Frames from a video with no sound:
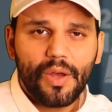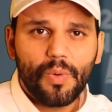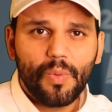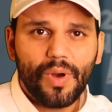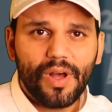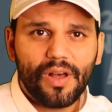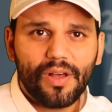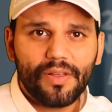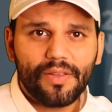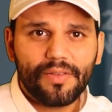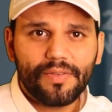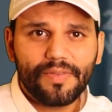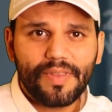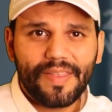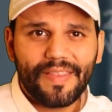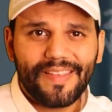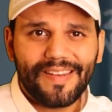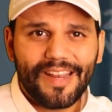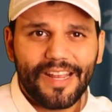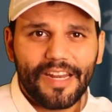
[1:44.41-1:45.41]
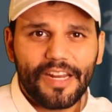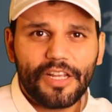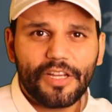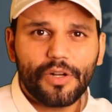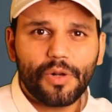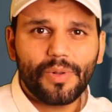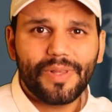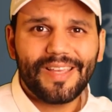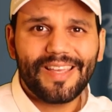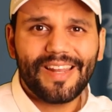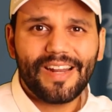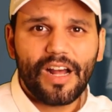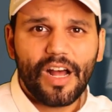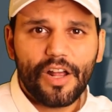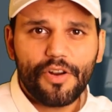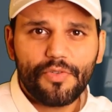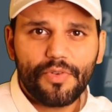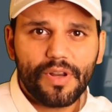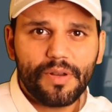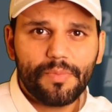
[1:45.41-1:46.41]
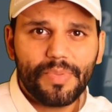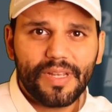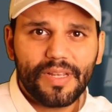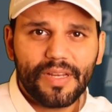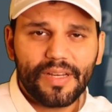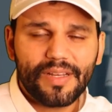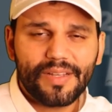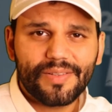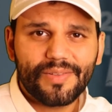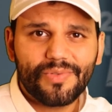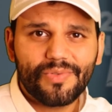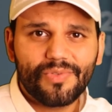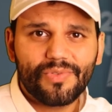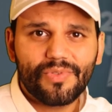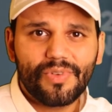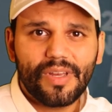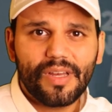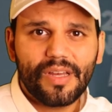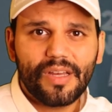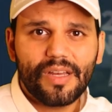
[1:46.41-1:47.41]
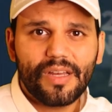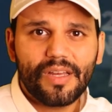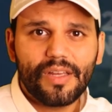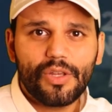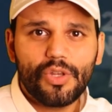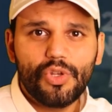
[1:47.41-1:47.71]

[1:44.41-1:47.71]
well, then the nanny could only get 100 because uh,